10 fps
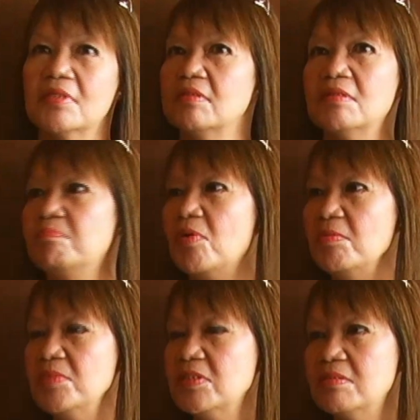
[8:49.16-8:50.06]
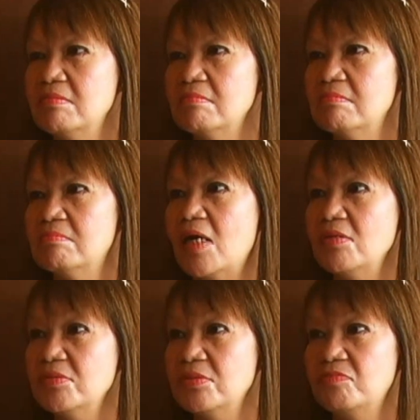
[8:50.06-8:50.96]
the poem is
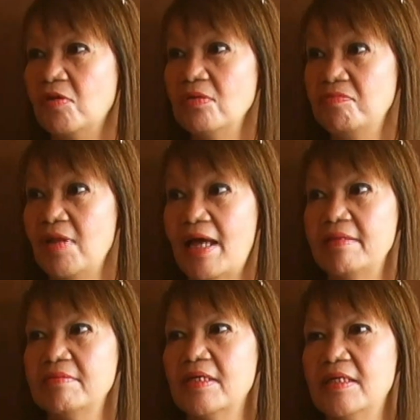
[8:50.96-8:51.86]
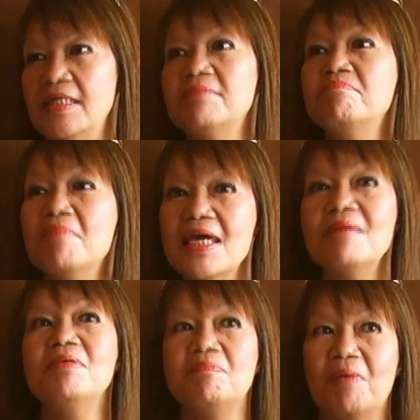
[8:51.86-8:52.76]
bound to fall flat. Okay, it may
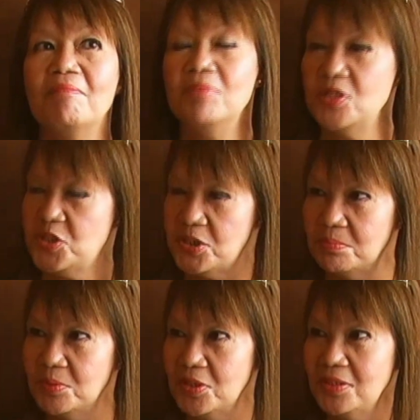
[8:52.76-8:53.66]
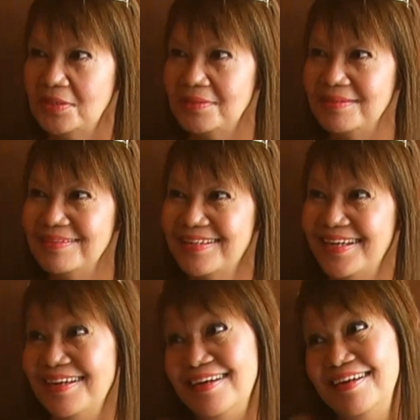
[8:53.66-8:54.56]
be publishable.
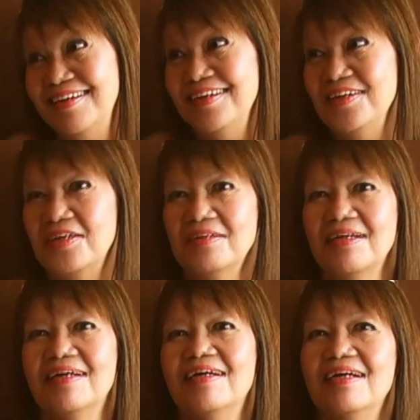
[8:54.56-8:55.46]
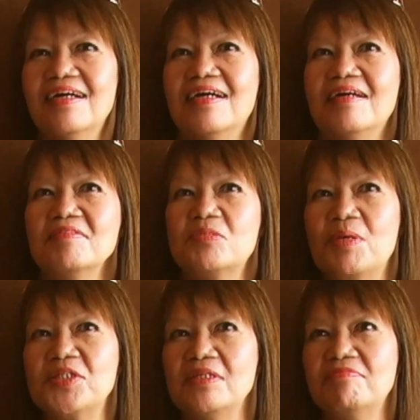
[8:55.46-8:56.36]
Okay, you know,
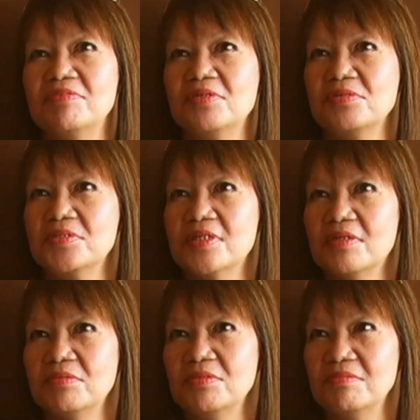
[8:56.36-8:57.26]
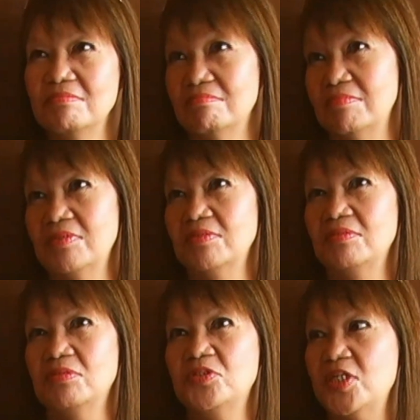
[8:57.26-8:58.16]
especially for those
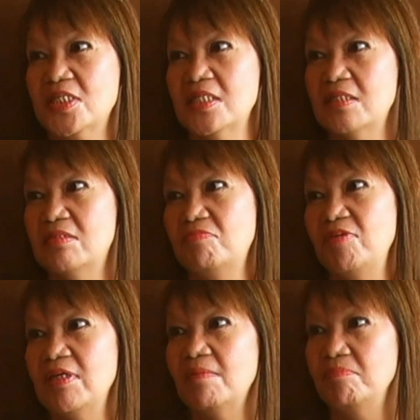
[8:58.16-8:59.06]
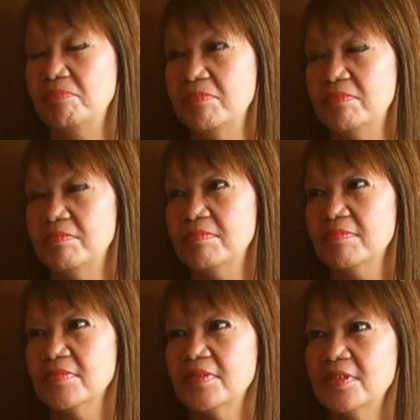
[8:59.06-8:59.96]
who just need to fill up
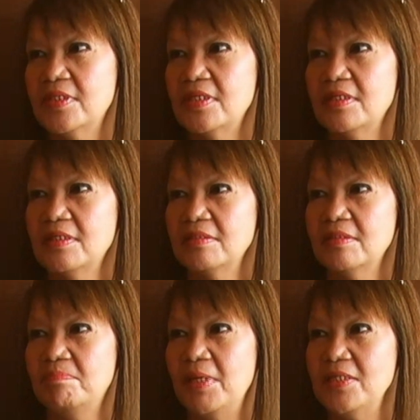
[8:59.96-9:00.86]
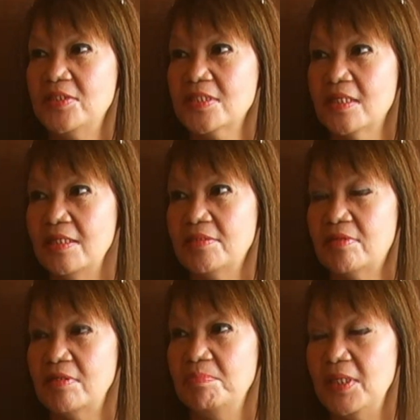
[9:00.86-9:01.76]
the pages, the
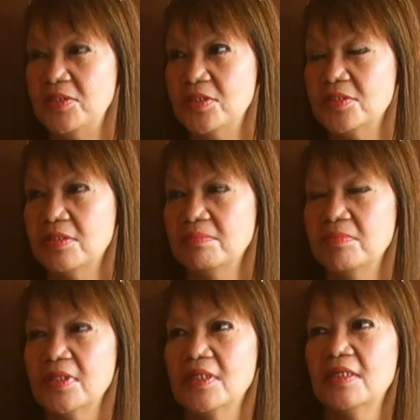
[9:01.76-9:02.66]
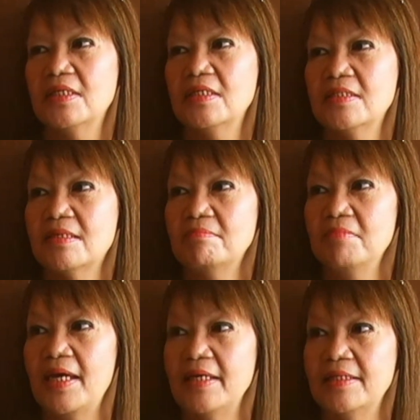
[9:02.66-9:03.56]
literary pages of some
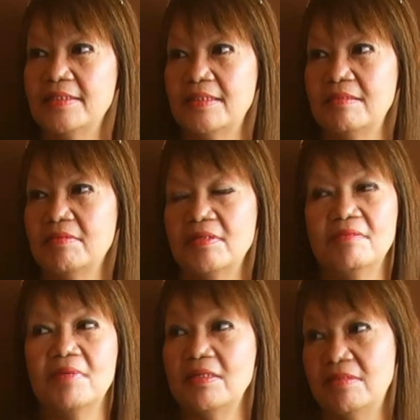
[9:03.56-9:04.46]
magazine. Okay, they might